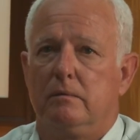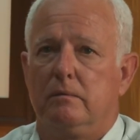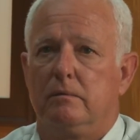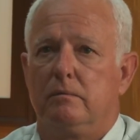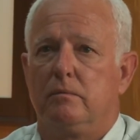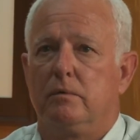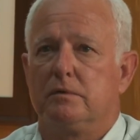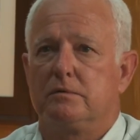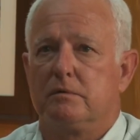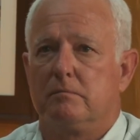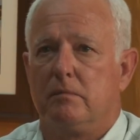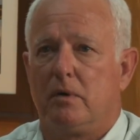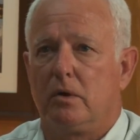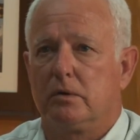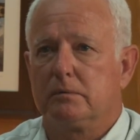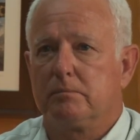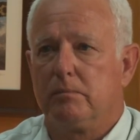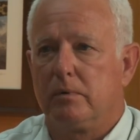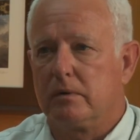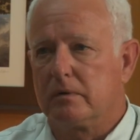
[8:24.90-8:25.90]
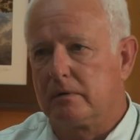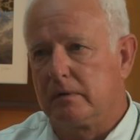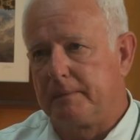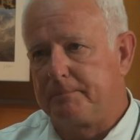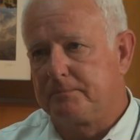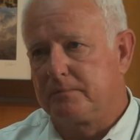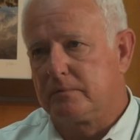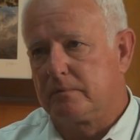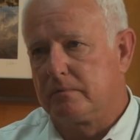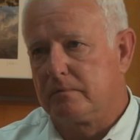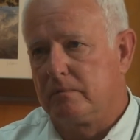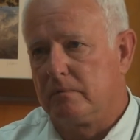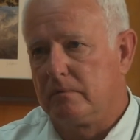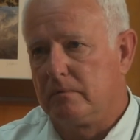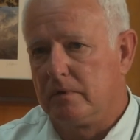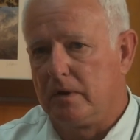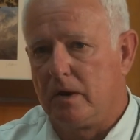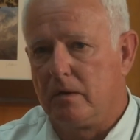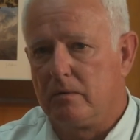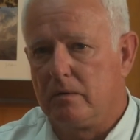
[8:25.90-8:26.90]
was a multiple Eclipse
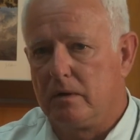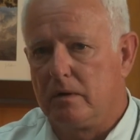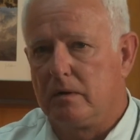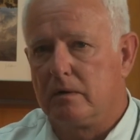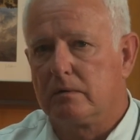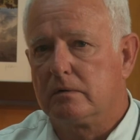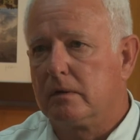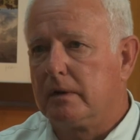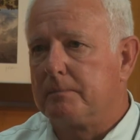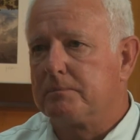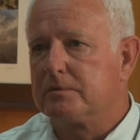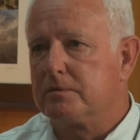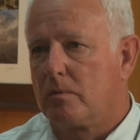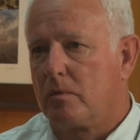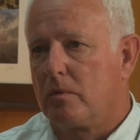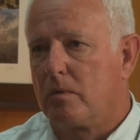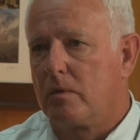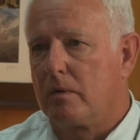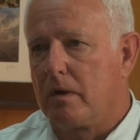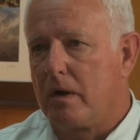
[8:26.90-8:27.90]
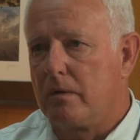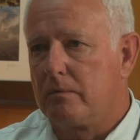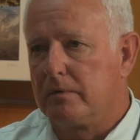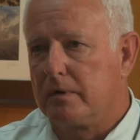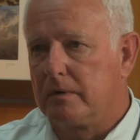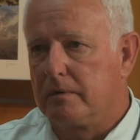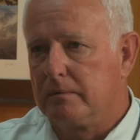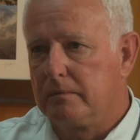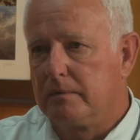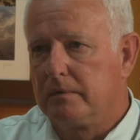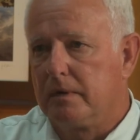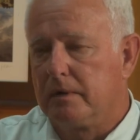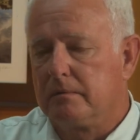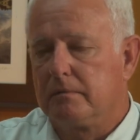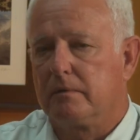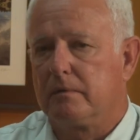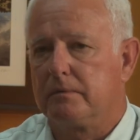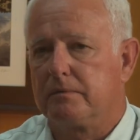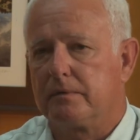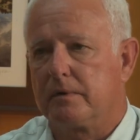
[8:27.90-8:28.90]
Award owner,
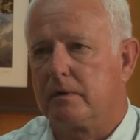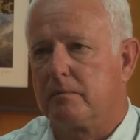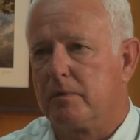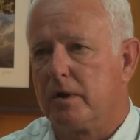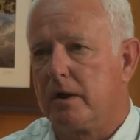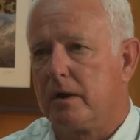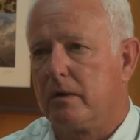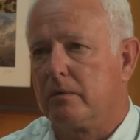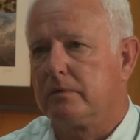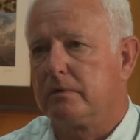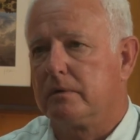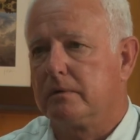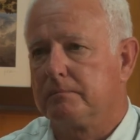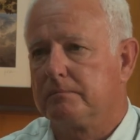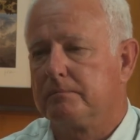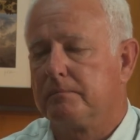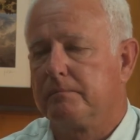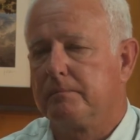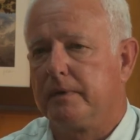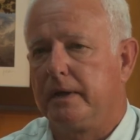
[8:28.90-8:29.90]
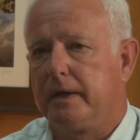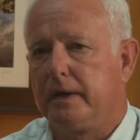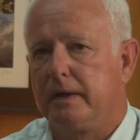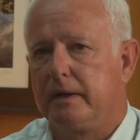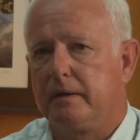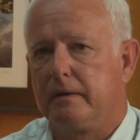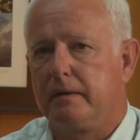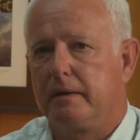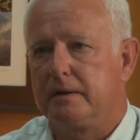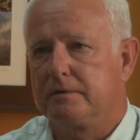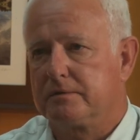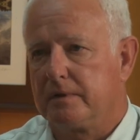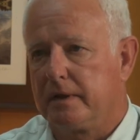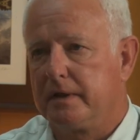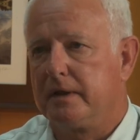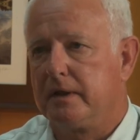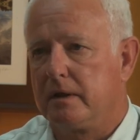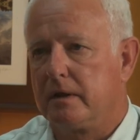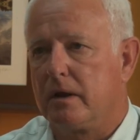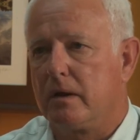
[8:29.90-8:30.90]
thoroughbred owner, and as a
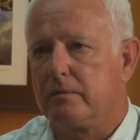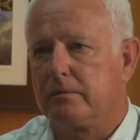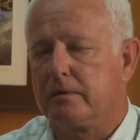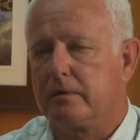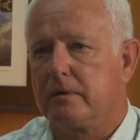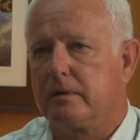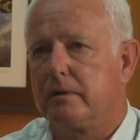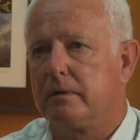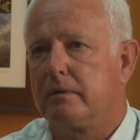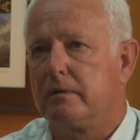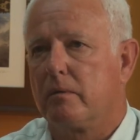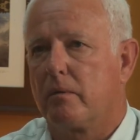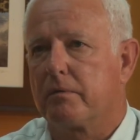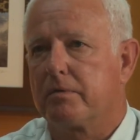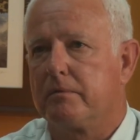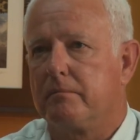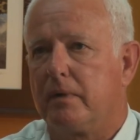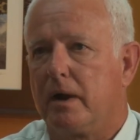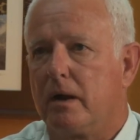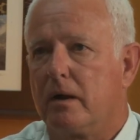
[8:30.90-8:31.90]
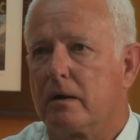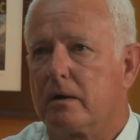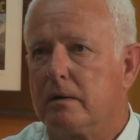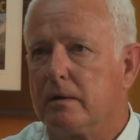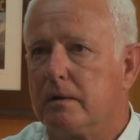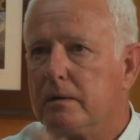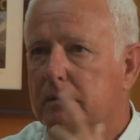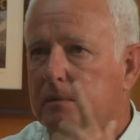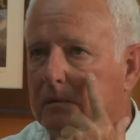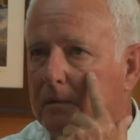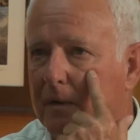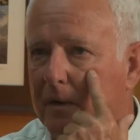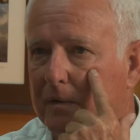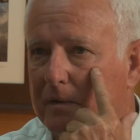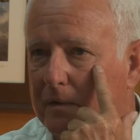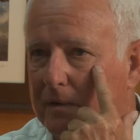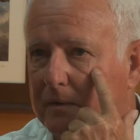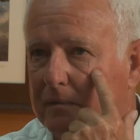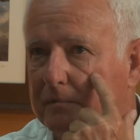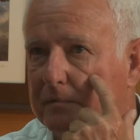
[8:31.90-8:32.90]
leading owner in North America.
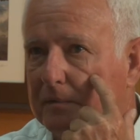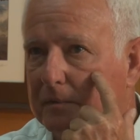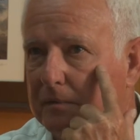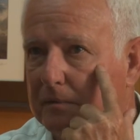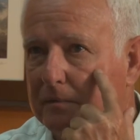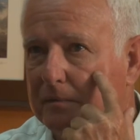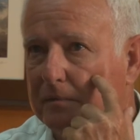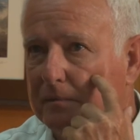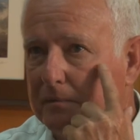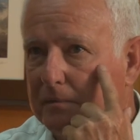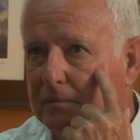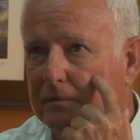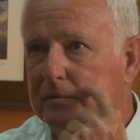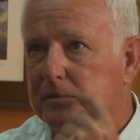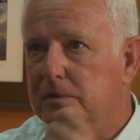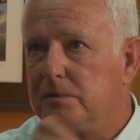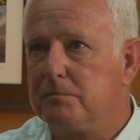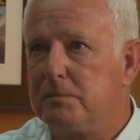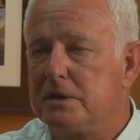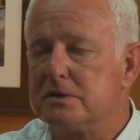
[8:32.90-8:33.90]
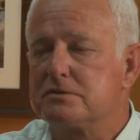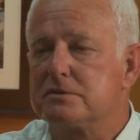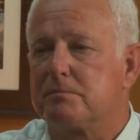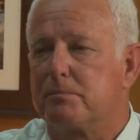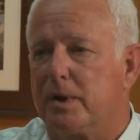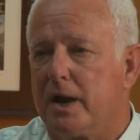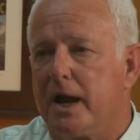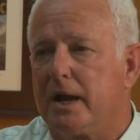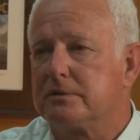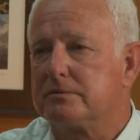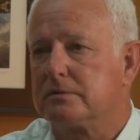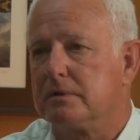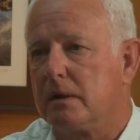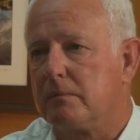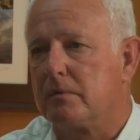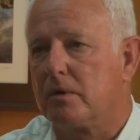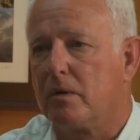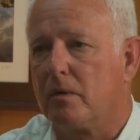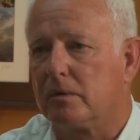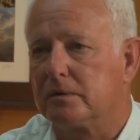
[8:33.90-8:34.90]
You'd be surprised the
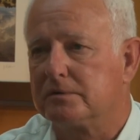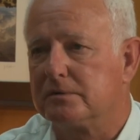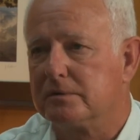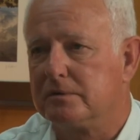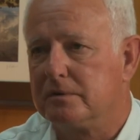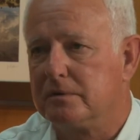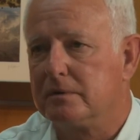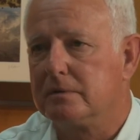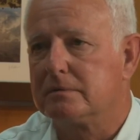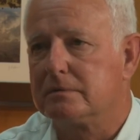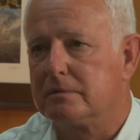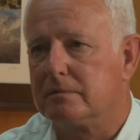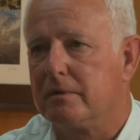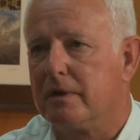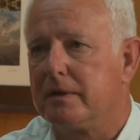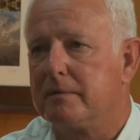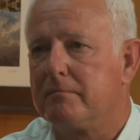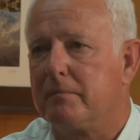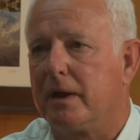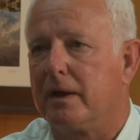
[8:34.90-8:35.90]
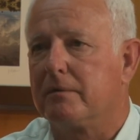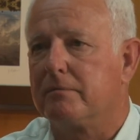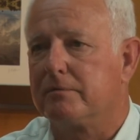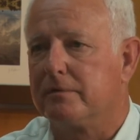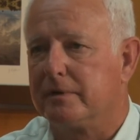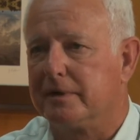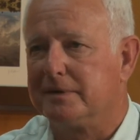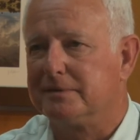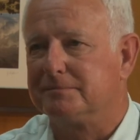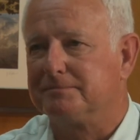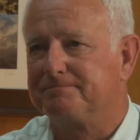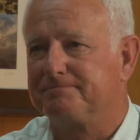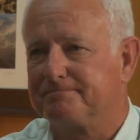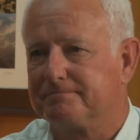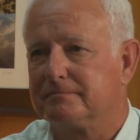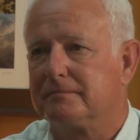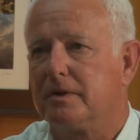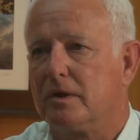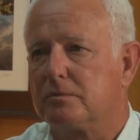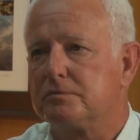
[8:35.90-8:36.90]
number of horses he used to run barefoot,
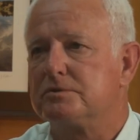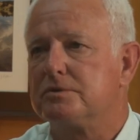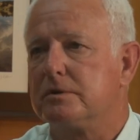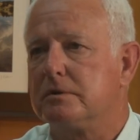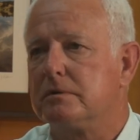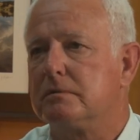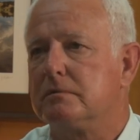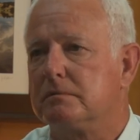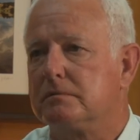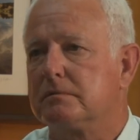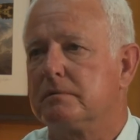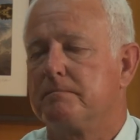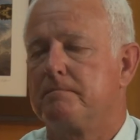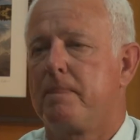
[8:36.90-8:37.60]
no shoes.